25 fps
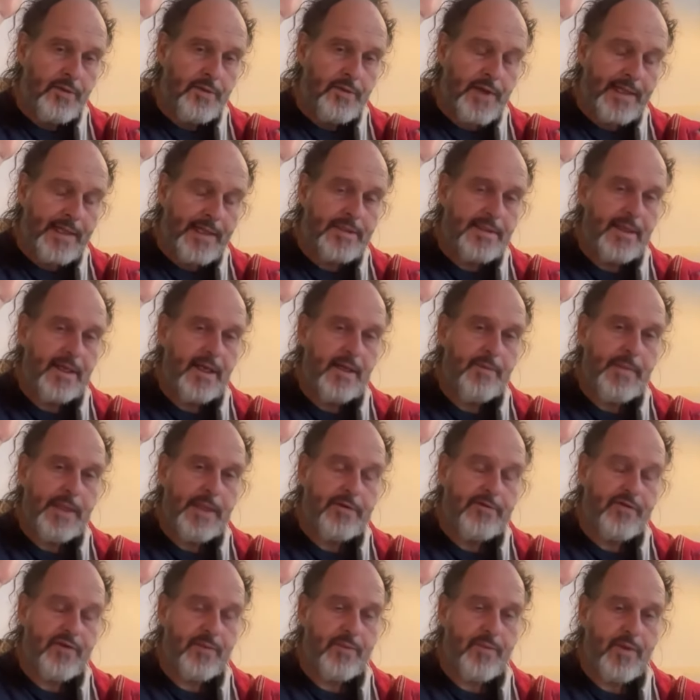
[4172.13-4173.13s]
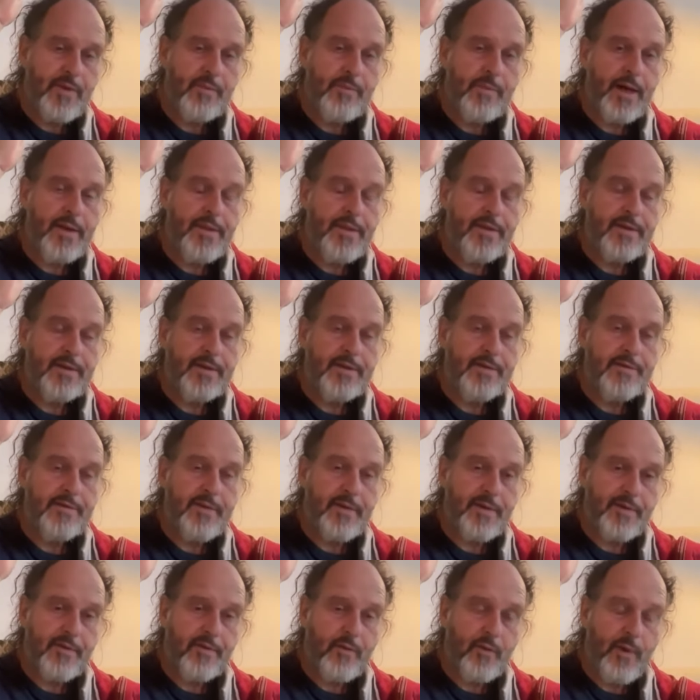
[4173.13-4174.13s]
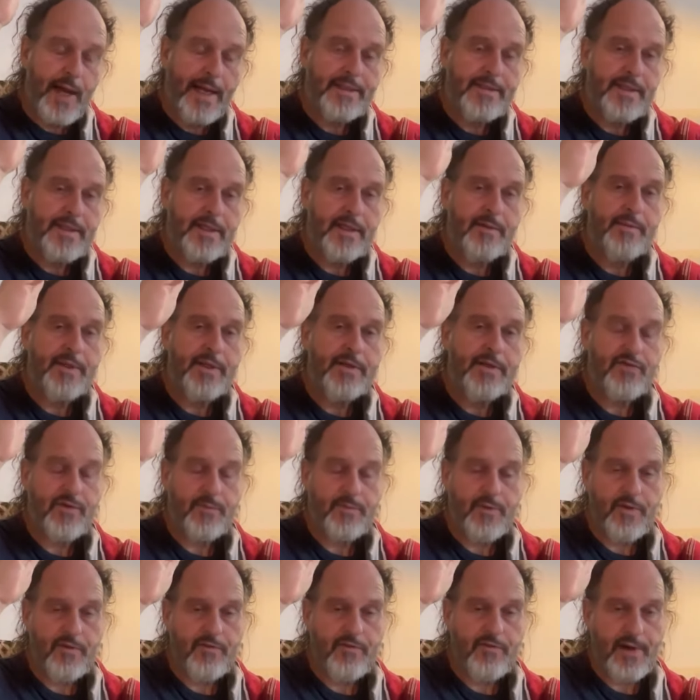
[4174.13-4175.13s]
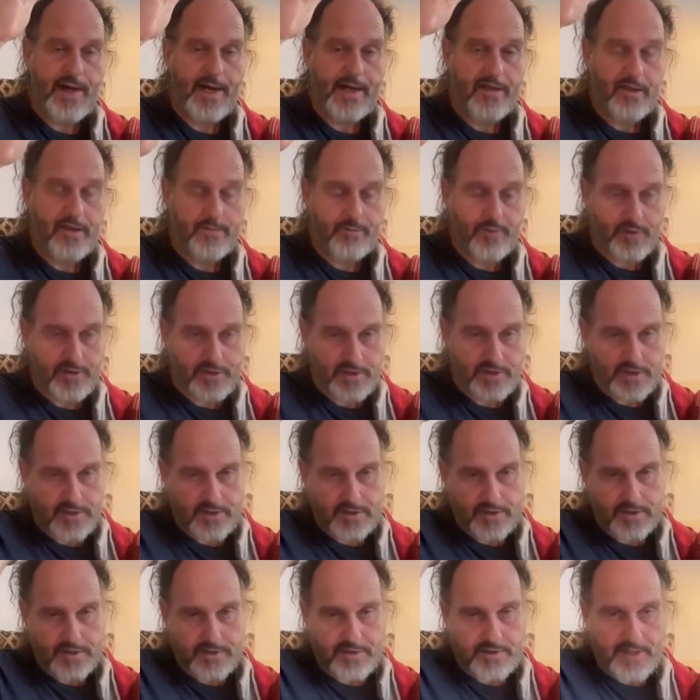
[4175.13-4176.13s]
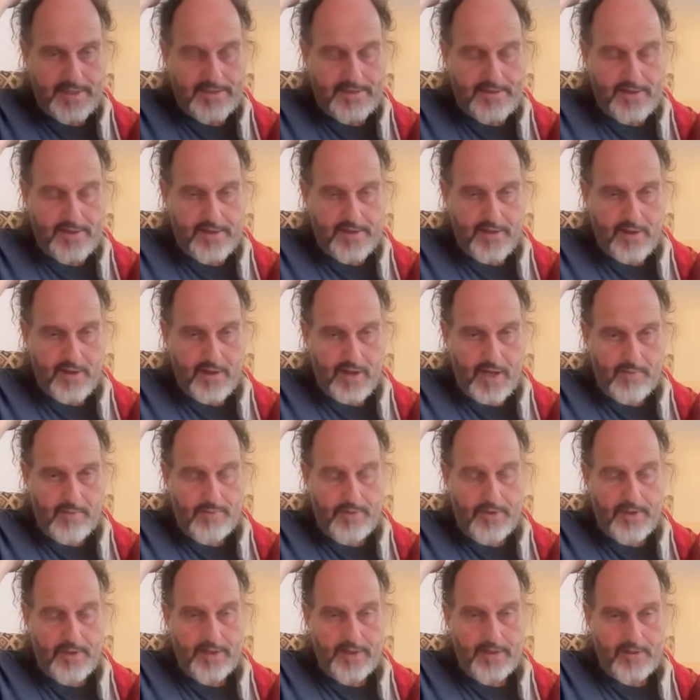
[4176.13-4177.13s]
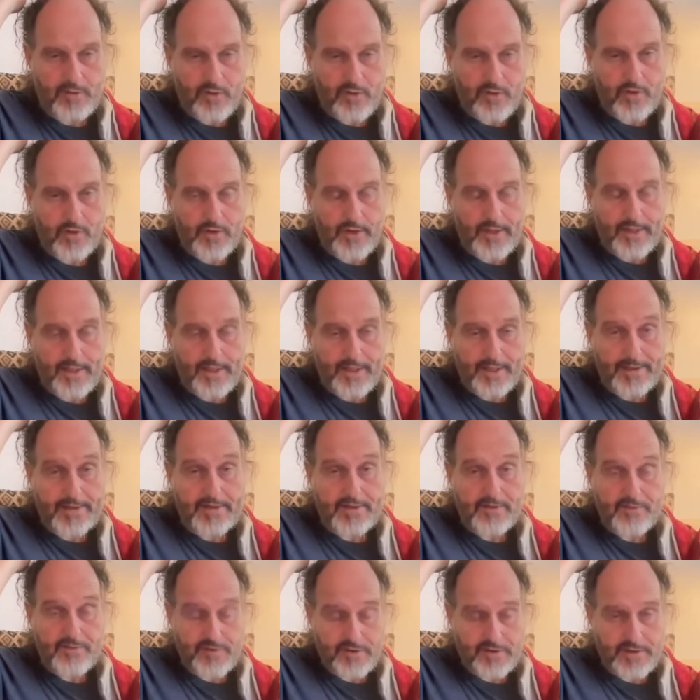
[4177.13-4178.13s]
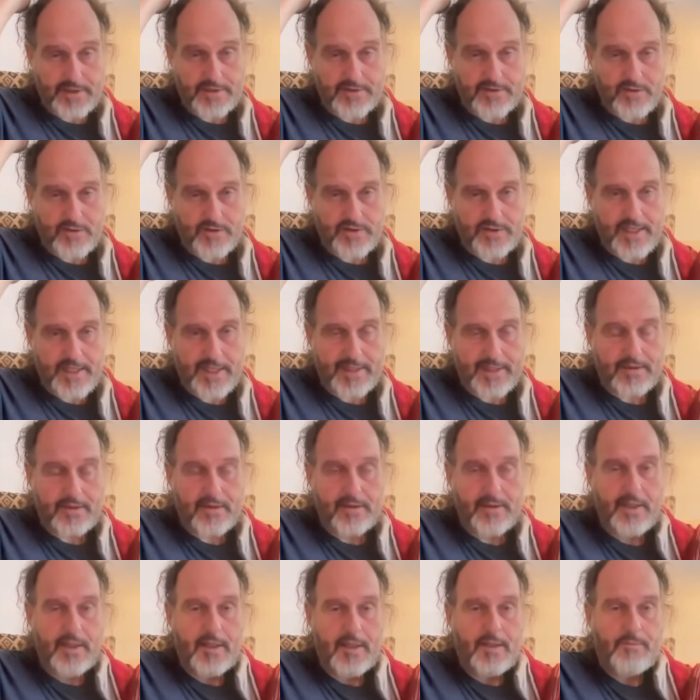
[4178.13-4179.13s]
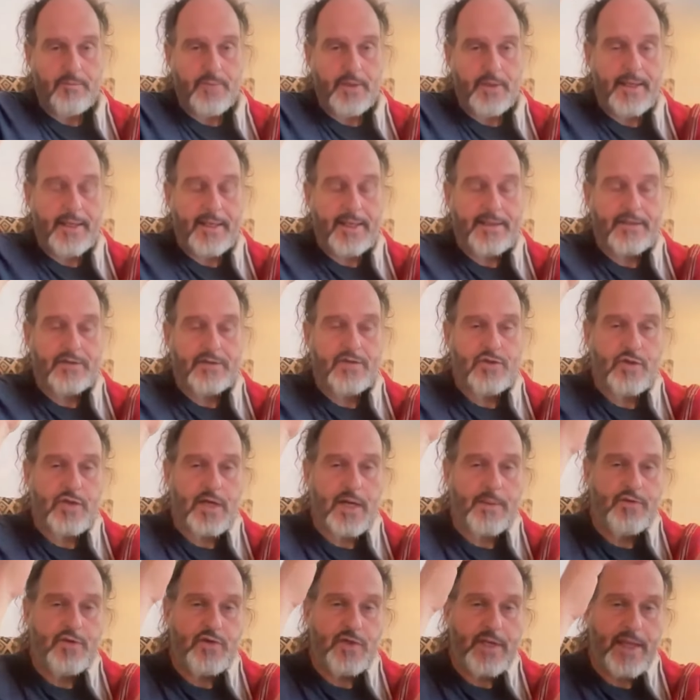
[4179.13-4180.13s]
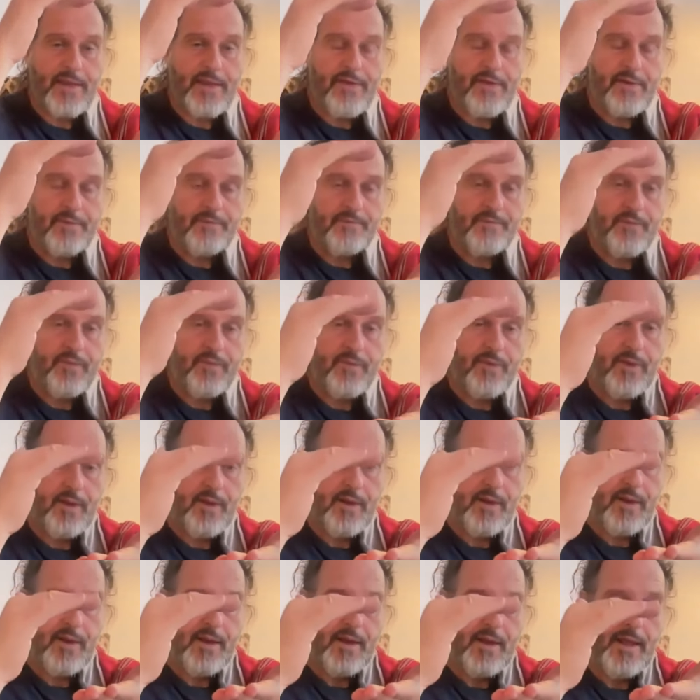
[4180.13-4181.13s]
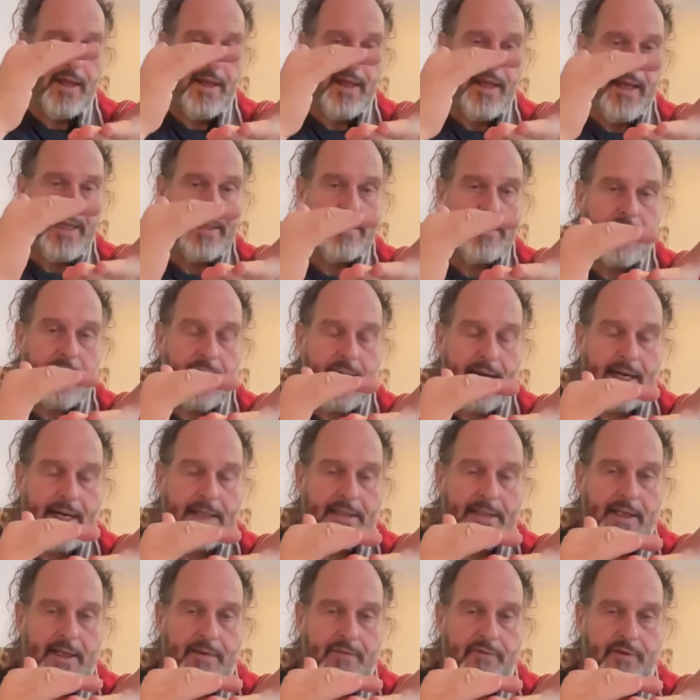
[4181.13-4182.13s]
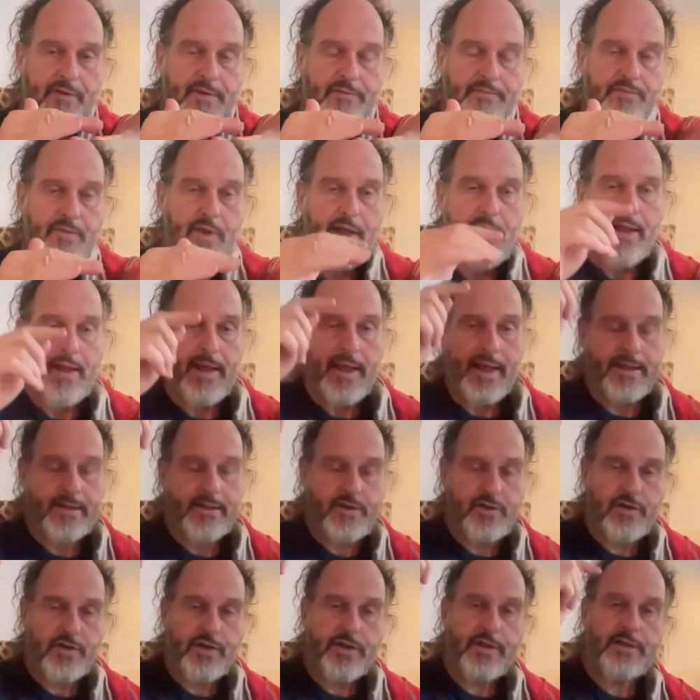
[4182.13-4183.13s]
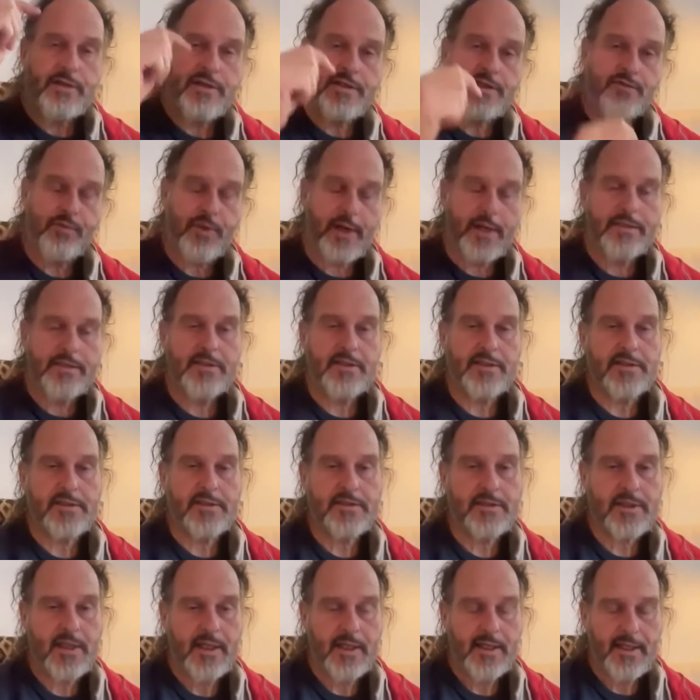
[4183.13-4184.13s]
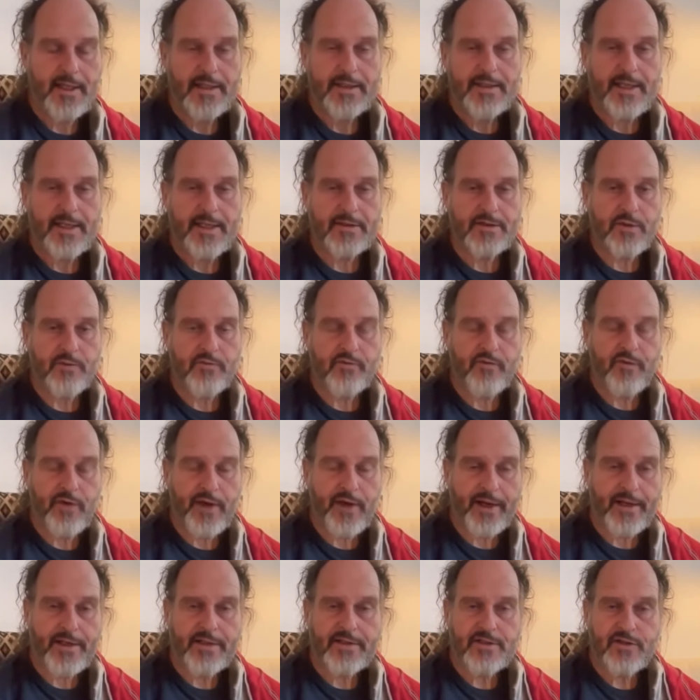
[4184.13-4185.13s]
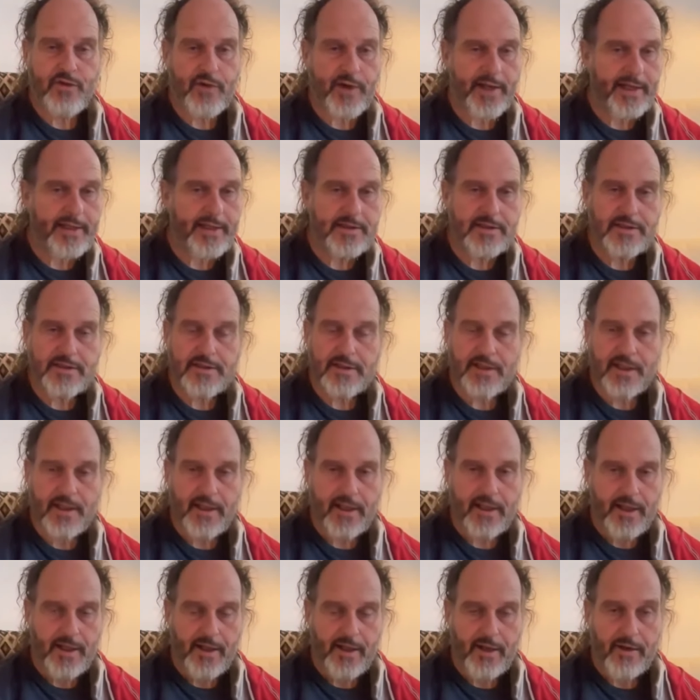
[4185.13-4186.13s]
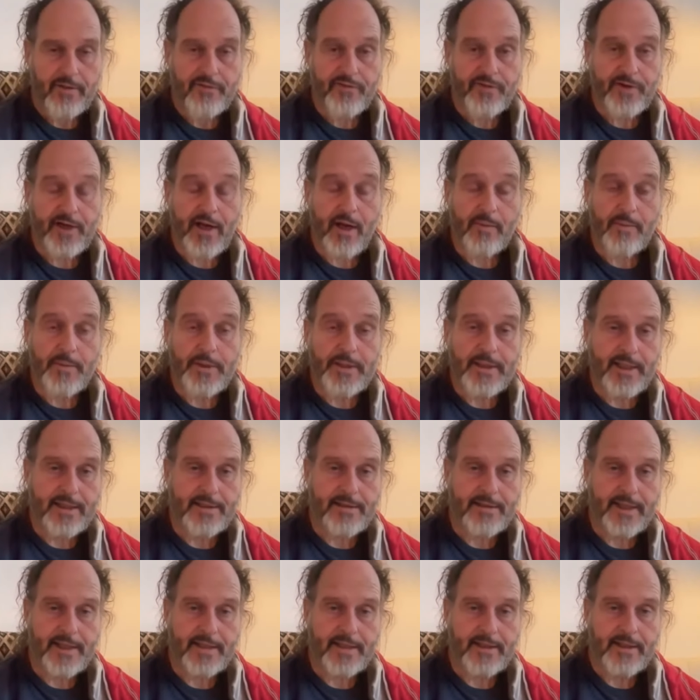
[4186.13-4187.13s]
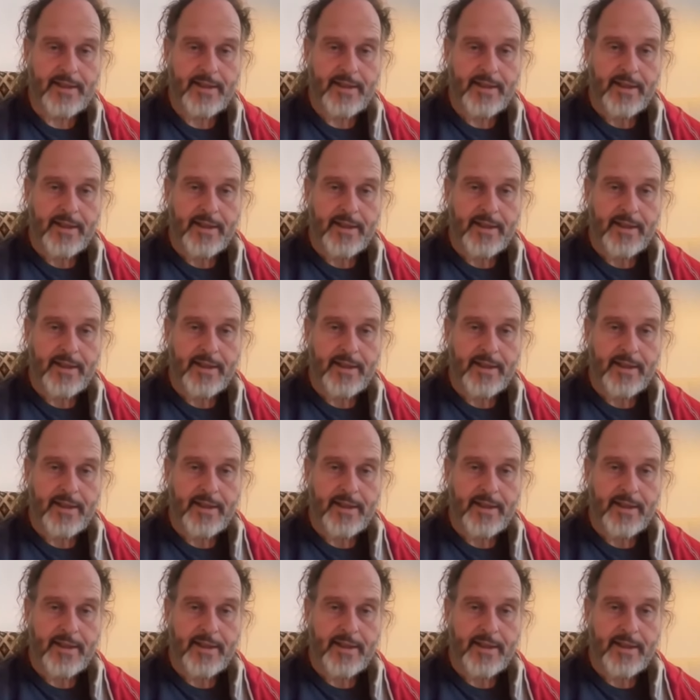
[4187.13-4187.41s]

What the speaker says: red element from the mother, the white element from the father, positioned at the upper and lower end of the central channel, begin to come together at the heart level. And during this process, there's some very strange phenomena that